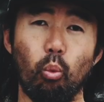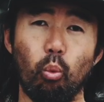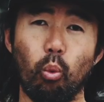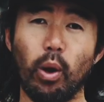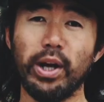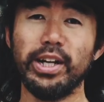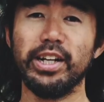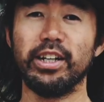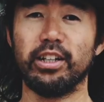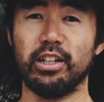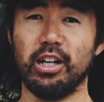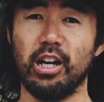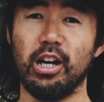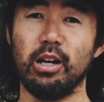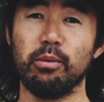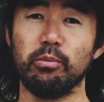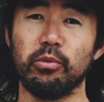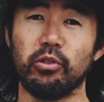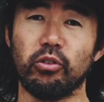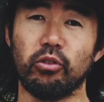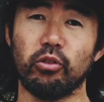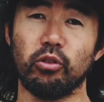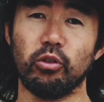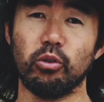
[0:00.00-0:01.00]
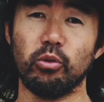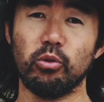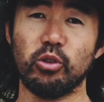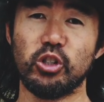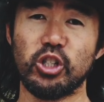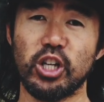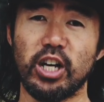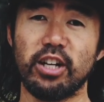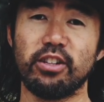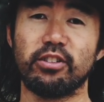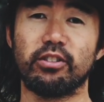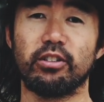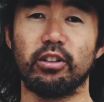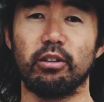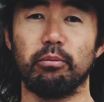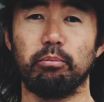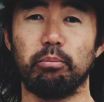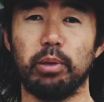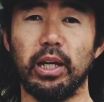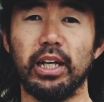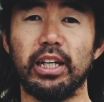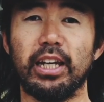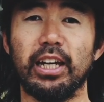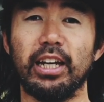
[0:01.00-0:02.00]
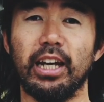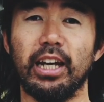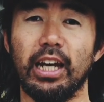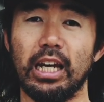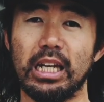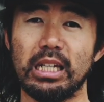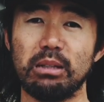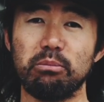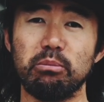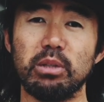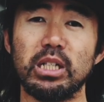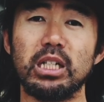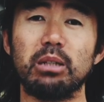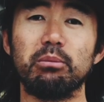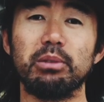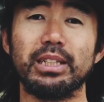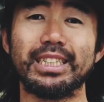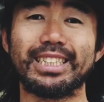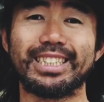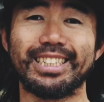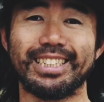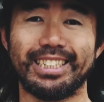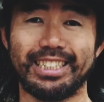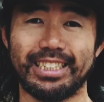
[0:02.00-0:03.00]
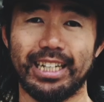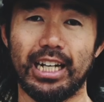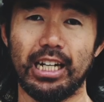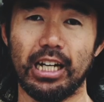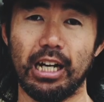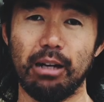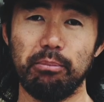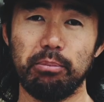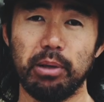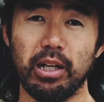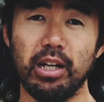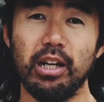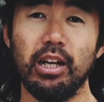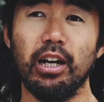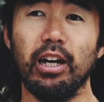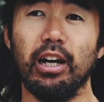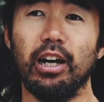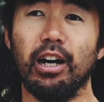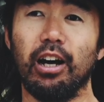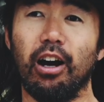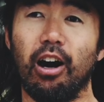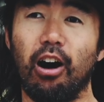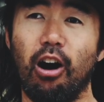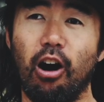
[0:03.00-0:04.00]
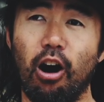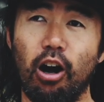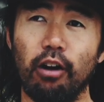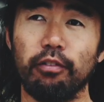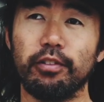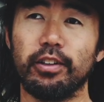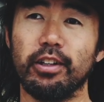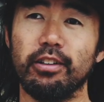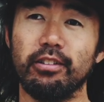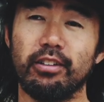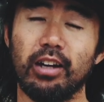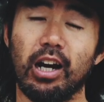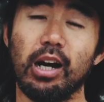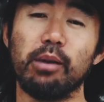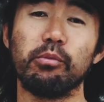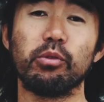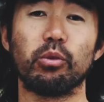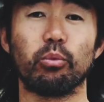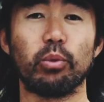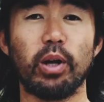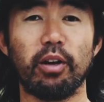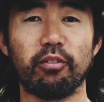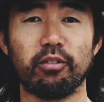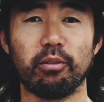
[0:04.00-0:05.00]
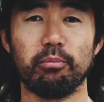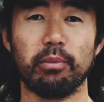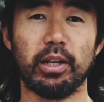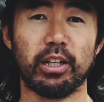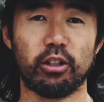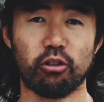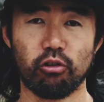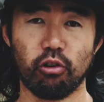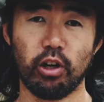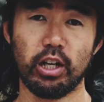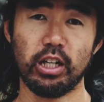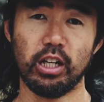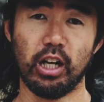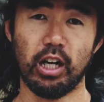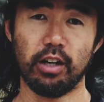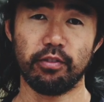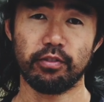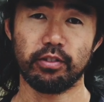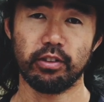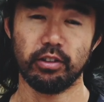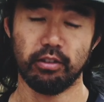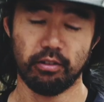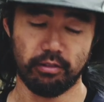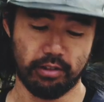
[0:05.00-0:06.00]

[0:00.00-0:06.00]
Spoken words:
When it comes to just picking a minimalist setup, oftentimes we have to make trade-offs.